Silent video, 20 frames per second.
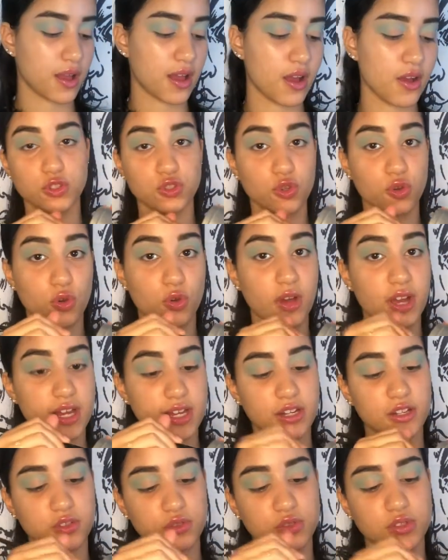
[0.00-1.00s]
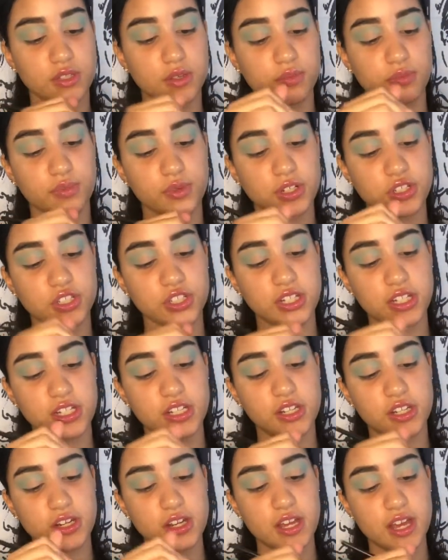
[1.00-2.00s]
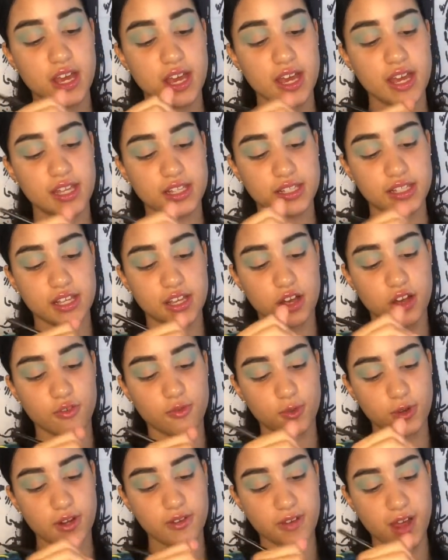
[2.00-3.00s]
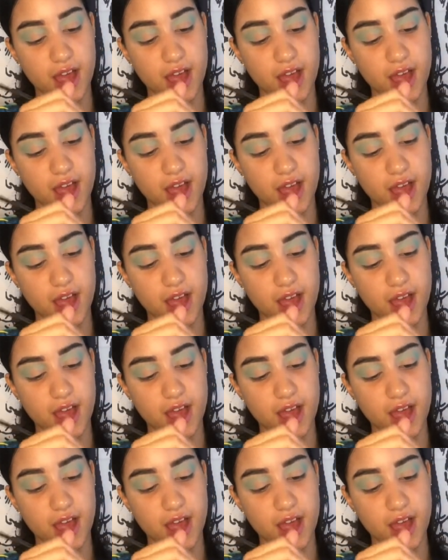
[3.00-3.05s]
Up. To go ahead and use the brush cleaner, take off whatever